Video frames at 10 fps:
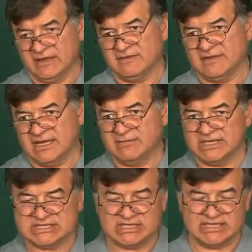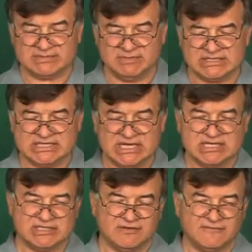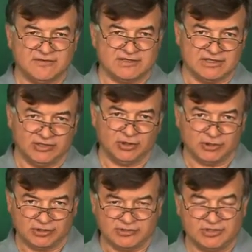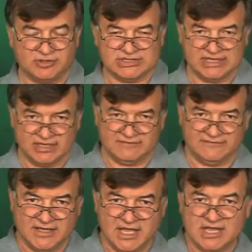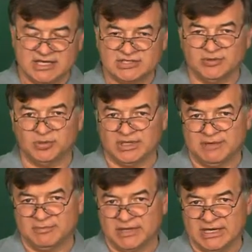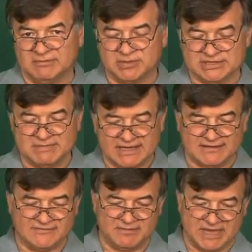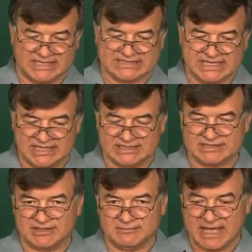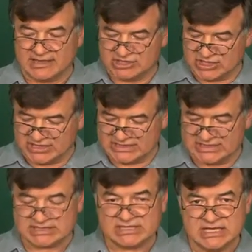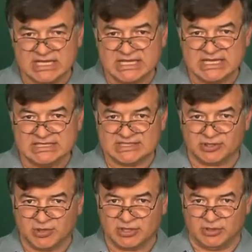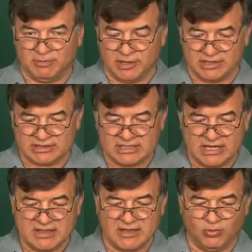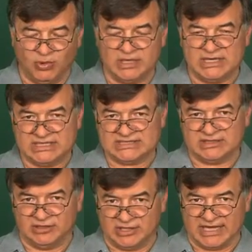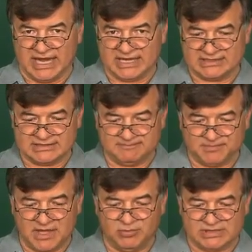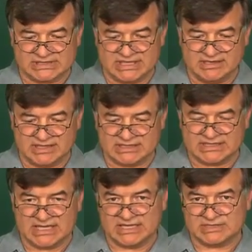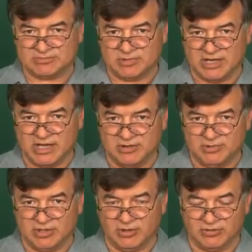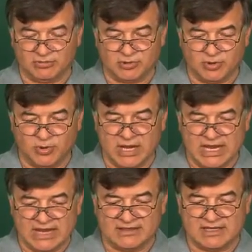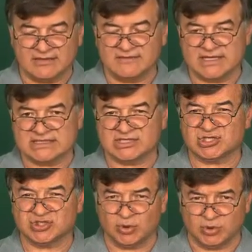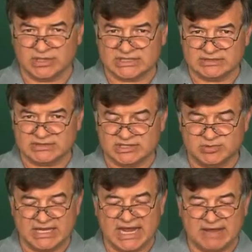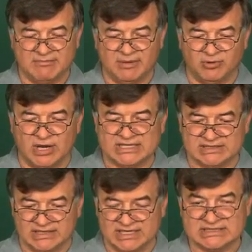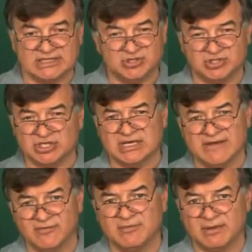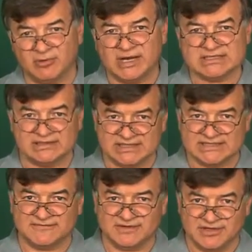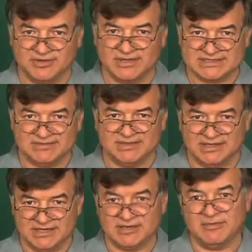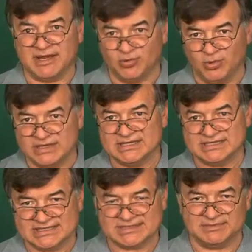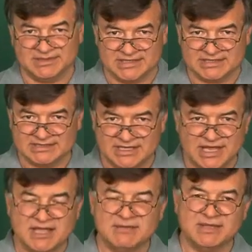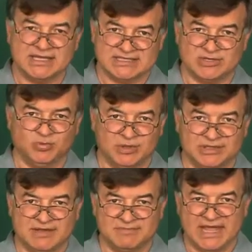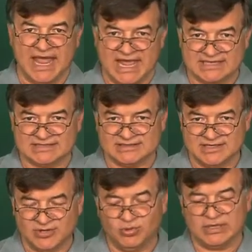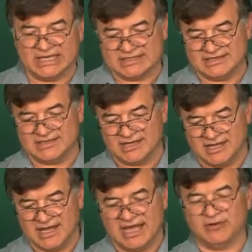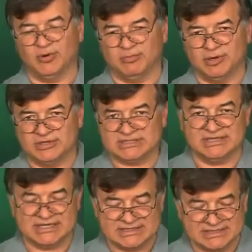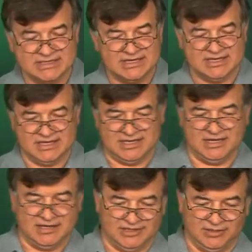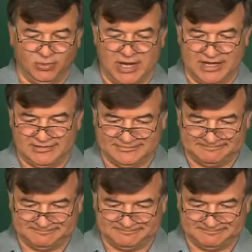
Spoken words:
And then it's much easier for the learner, yourself, to really put it in perspective that makes sense. So the pathogenesis is the critical part that one needs to look at. And we'll see this as we go through and think of these as stories, because we can't memorize lists, and you should never memorize a list for the USMLE, no matter what the discipline is, because it will not be asked. We'll get to the how to approach lists in a little while.